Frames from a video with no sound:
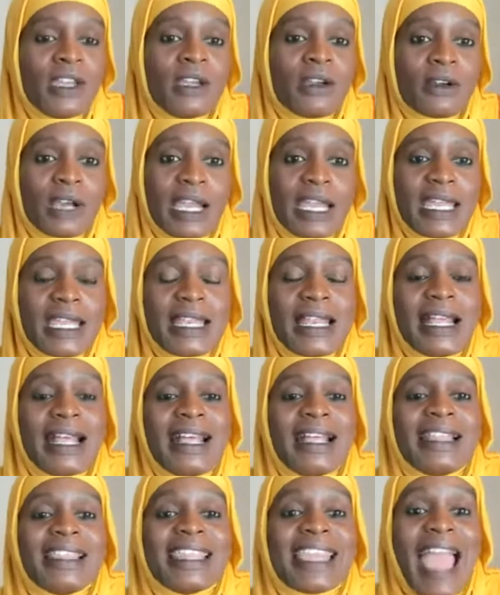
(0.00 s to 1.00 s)
right?
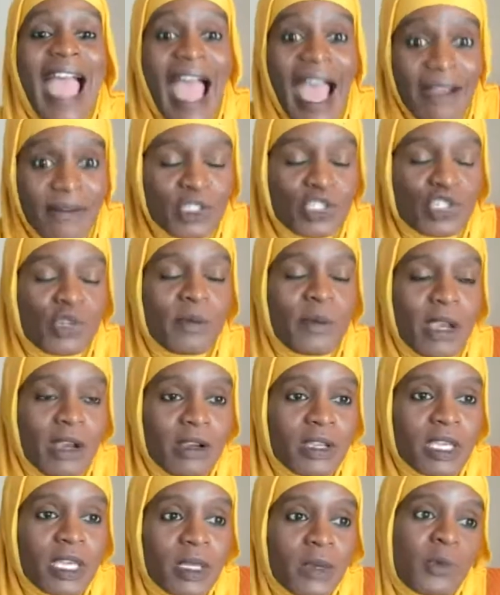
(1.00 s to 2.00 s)
The average
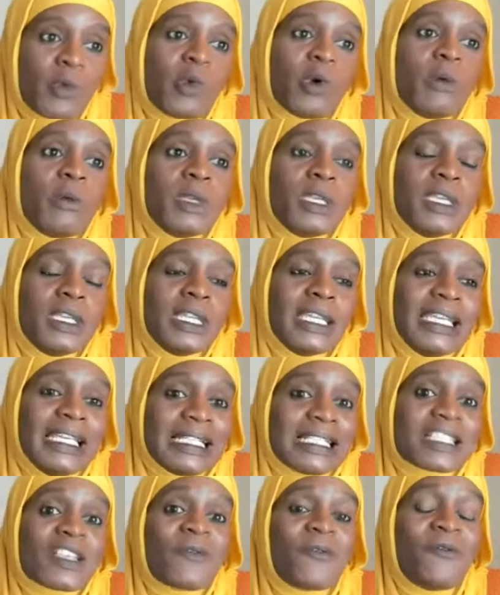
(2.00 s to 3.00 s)
American woman
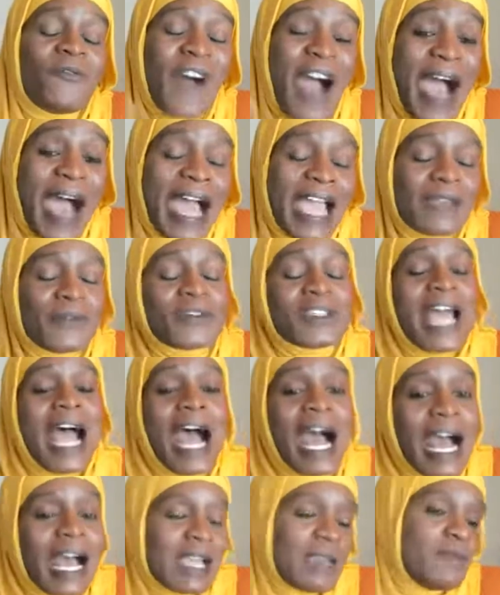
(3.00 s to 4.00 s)
eats 5
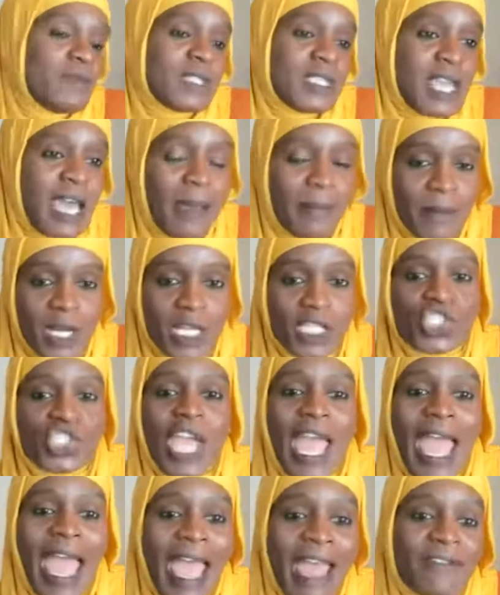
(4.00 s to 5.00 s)
times that
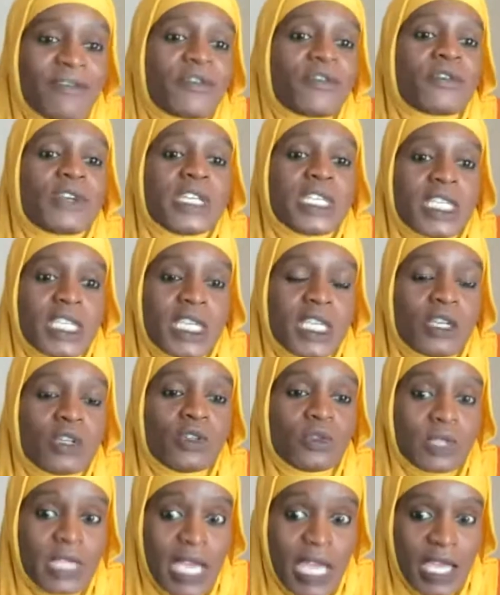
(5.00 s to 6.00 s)
much every
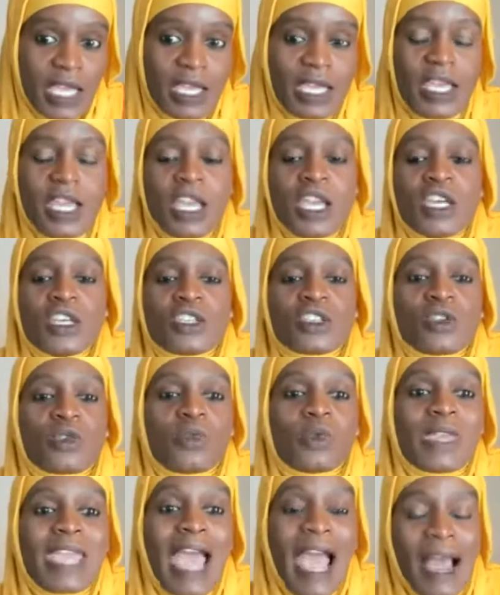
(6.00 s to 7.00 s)
single day.
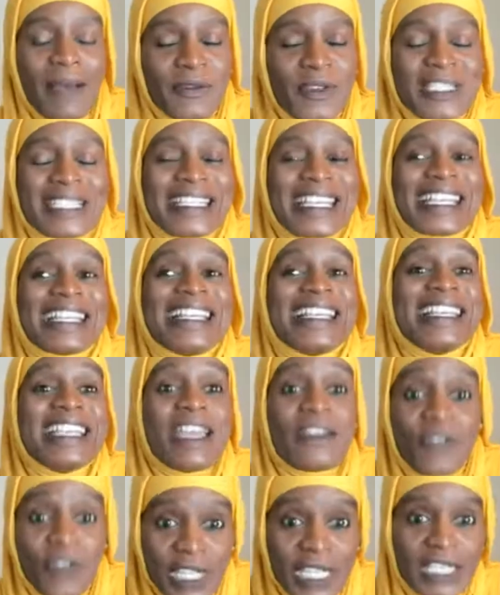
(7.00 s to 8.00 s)
So we have to
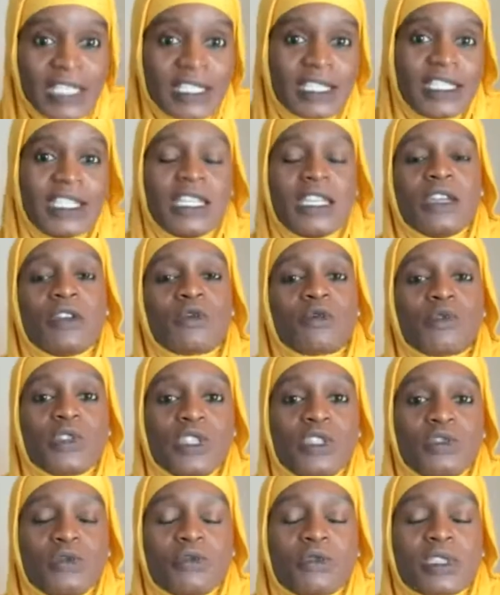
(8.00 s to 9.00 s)
significantly
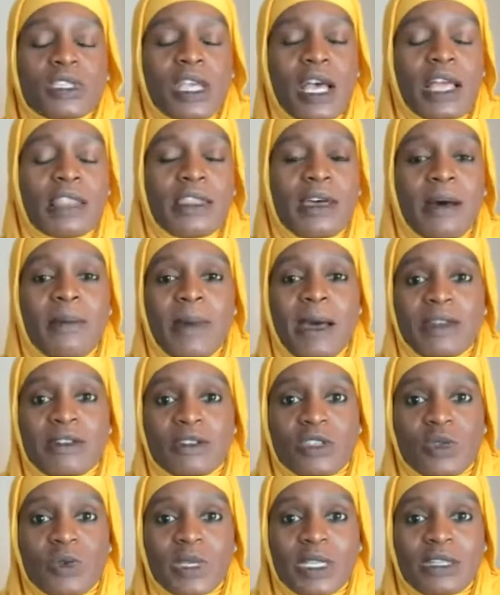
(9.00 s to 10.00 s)
reduce the amount
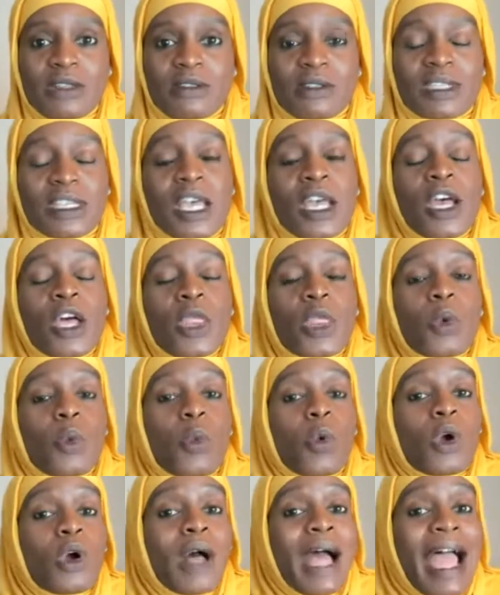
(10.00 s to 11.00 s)
of sweeteners. The
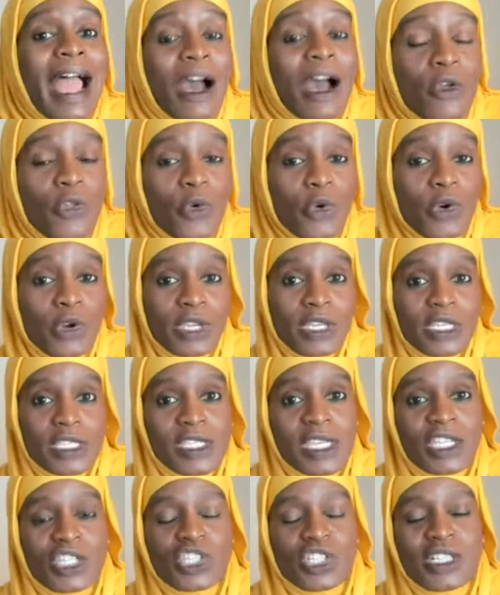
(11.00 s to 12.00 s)
World Health
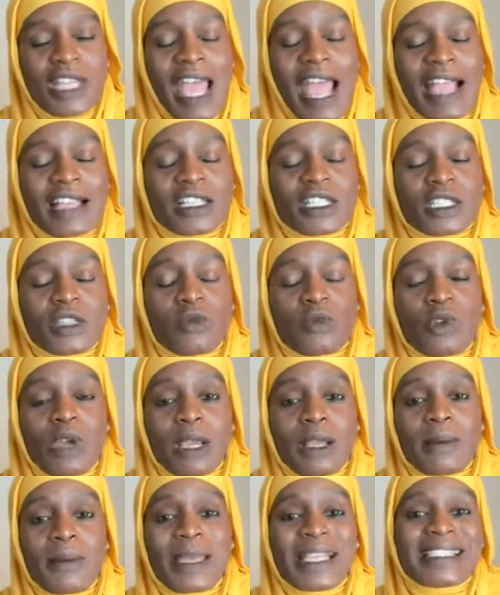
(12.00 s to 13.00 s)
Organization actually
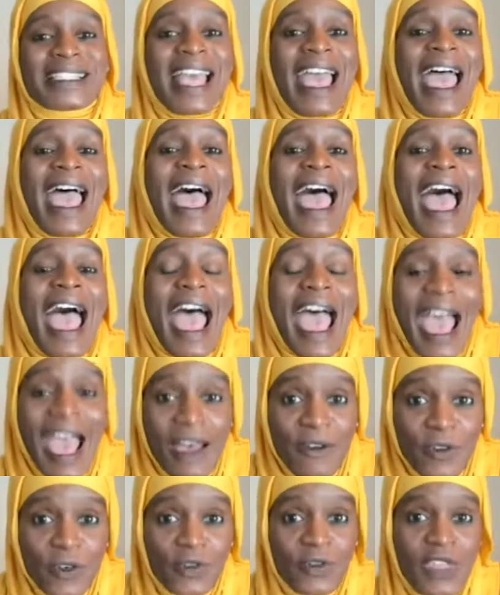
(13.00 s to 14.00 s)
recommends
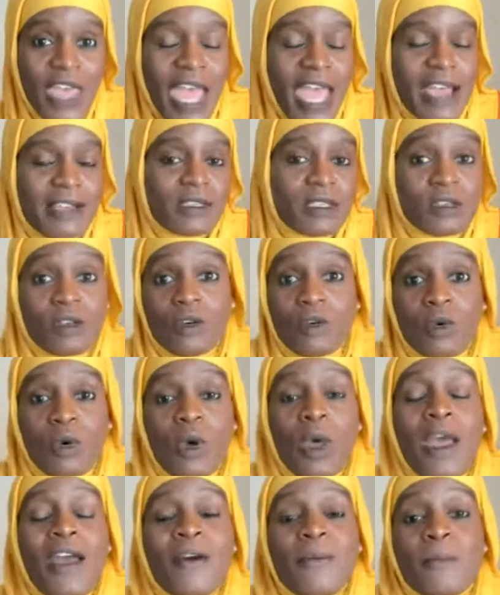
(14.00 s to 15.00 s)
half of that.
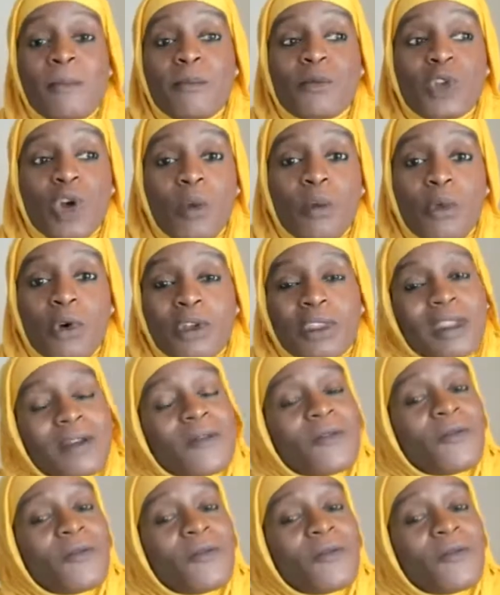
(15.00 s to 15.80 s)
So no more than